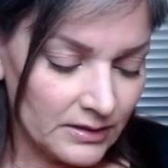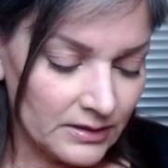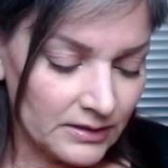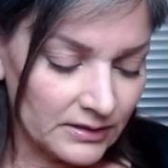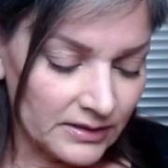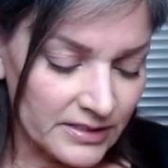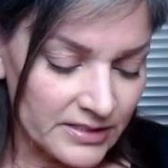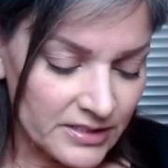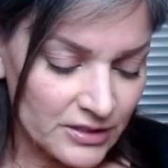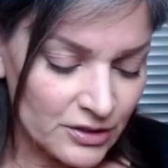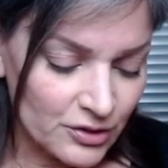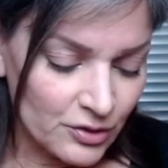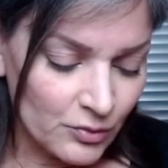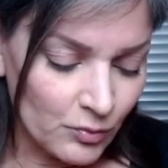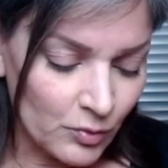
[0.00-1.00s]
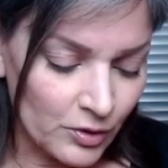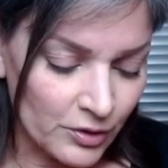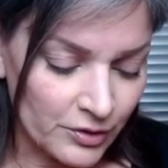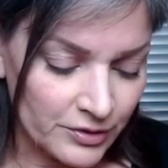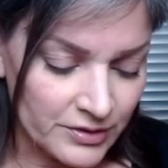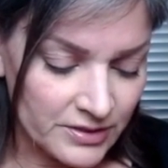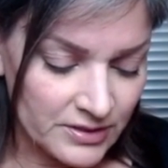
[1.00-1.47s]
Listen to the
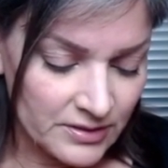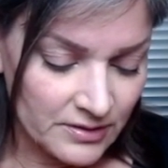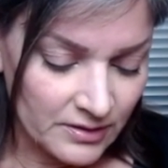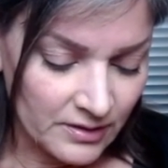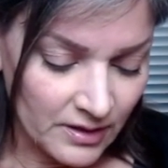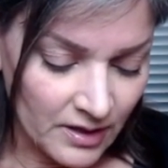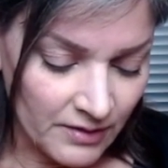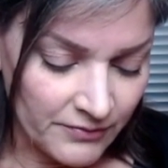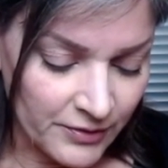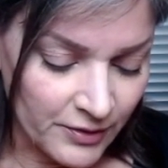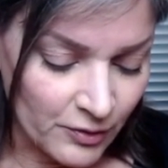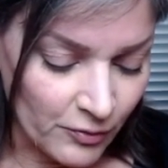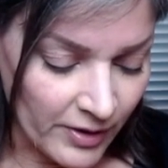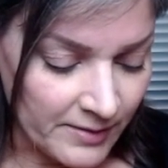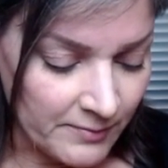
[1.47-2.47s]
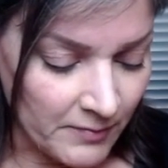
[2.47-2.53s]
words of the great